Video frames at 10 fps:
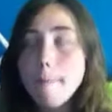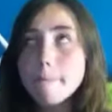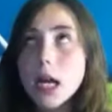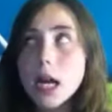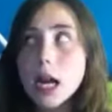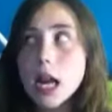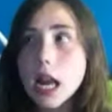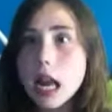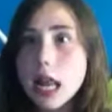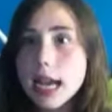
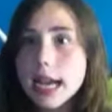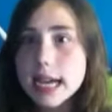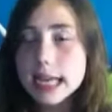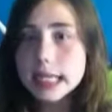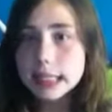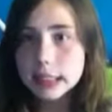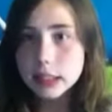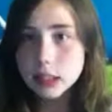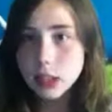Please.